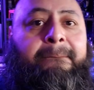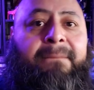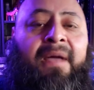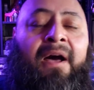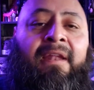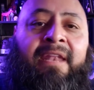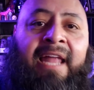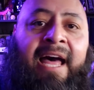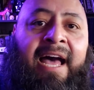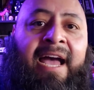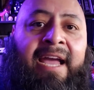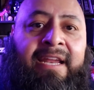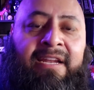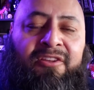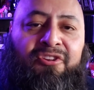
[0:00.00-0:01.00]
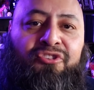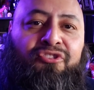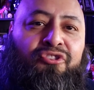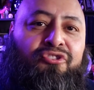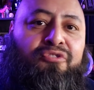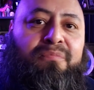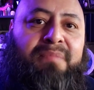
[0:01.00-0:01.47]
online on your
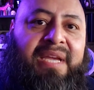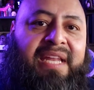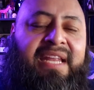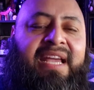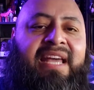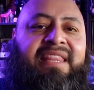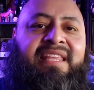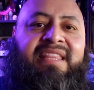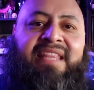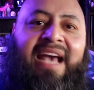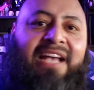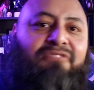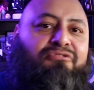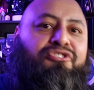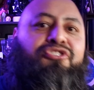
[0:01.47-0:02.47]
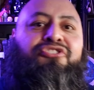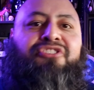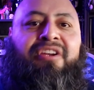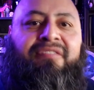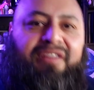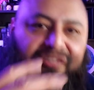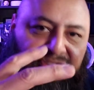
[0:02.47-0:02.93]
social media, then that's what you're
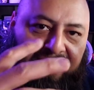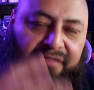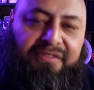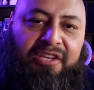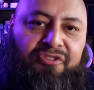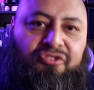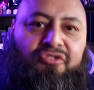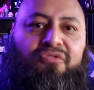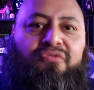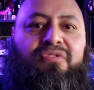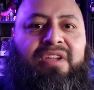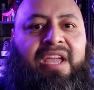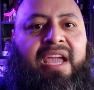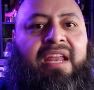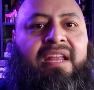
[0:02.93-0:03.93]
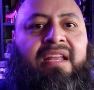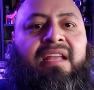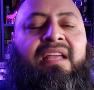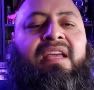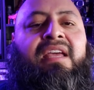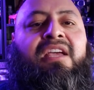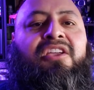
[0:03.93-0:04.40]
sharing, the stuff that you created.
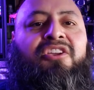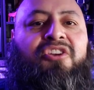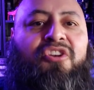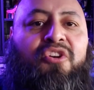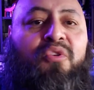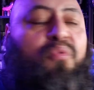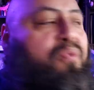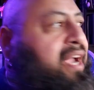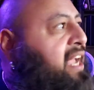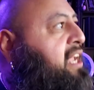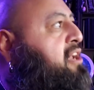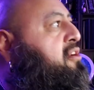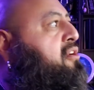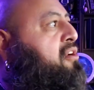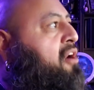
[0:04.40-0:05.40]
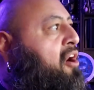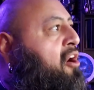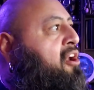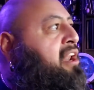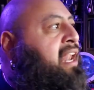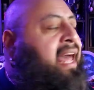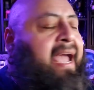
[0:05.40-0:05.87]
Curate your
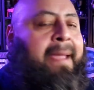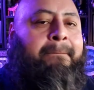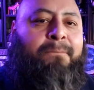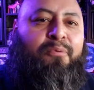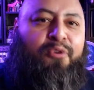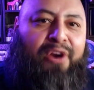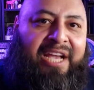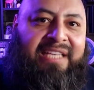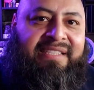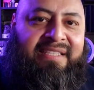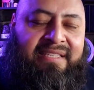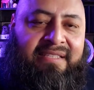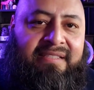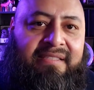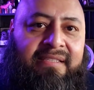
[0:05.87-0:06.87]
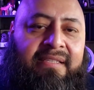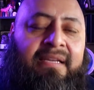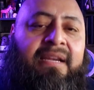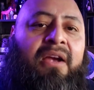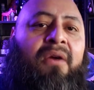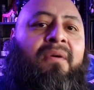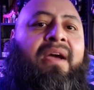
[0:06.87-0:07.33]
online presence.
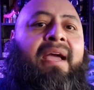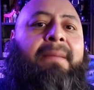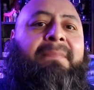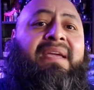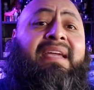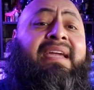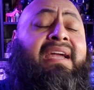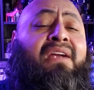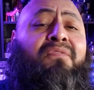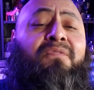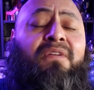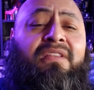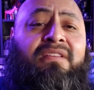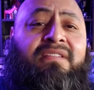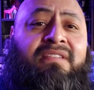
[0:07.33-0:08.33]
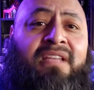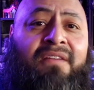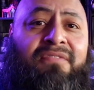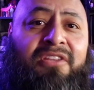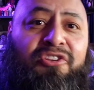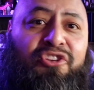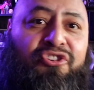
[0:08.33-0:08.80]
All right. Be careful of the
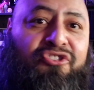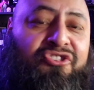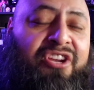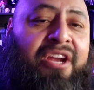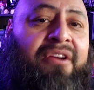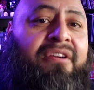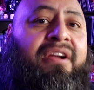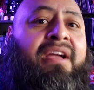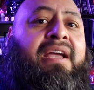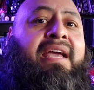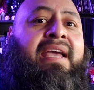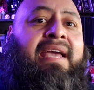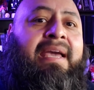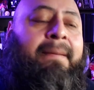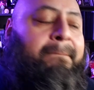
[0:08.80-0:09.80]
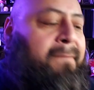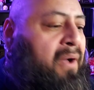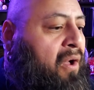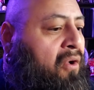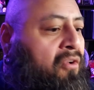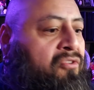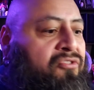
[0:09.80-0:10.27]
stuff that you share and
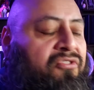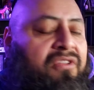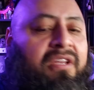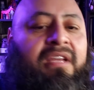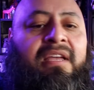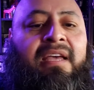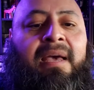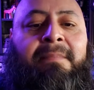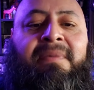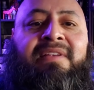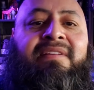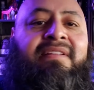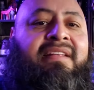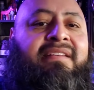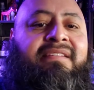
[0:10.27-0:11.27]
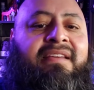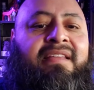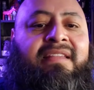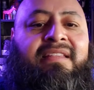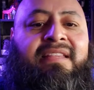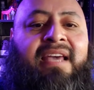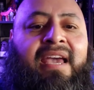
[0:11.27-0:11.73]
post. I mentioned this the
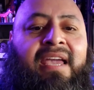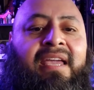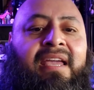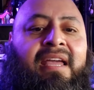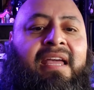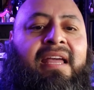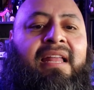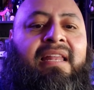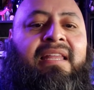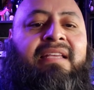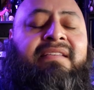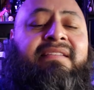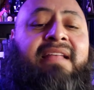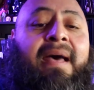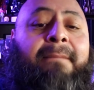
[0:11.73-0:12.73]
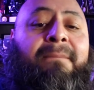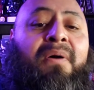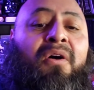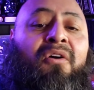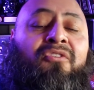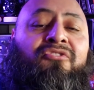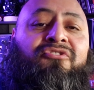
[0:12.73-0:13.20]
other day. Let's not
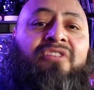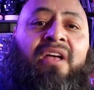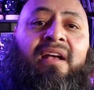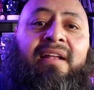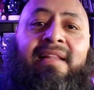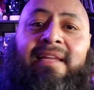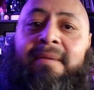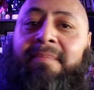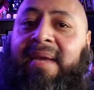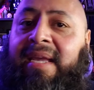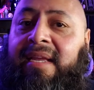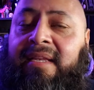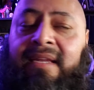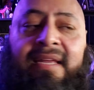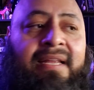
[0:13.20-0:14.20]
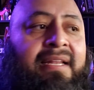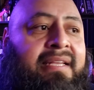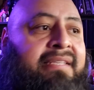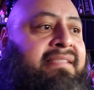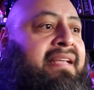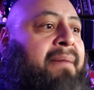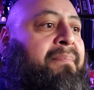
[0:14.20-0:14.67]
post clickbait.
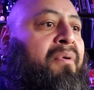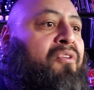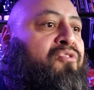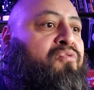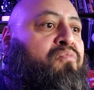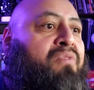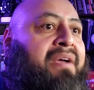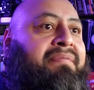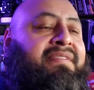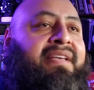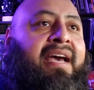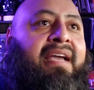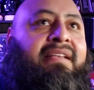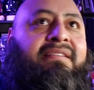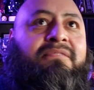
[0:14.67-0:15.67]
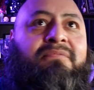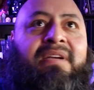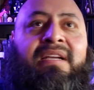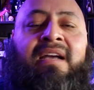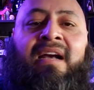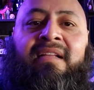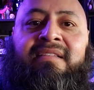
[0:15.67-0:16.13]
Let's not post websites
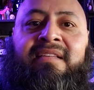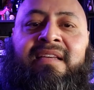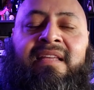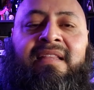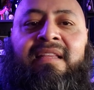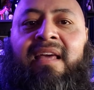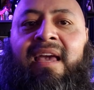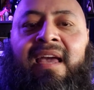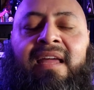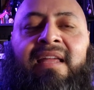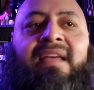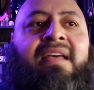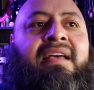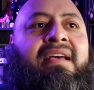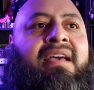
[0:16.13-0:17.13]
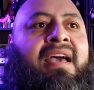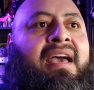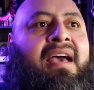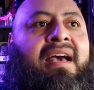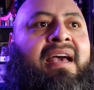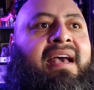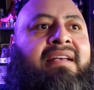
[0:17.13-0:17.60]
with content that
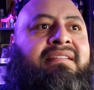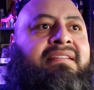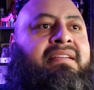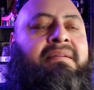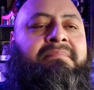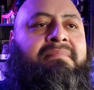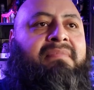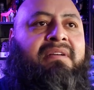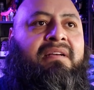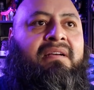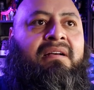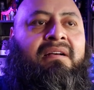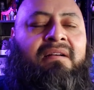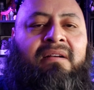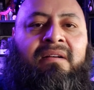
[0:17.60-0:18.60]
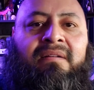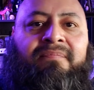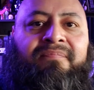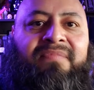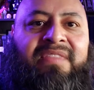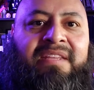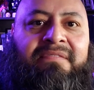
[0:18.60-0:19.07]
has a
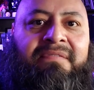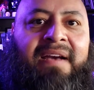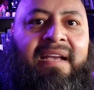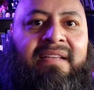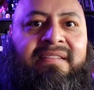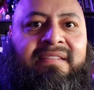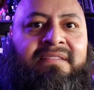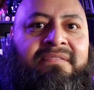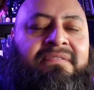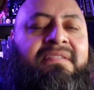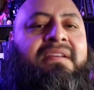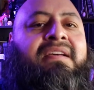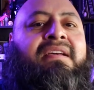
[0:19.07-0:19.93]
divisive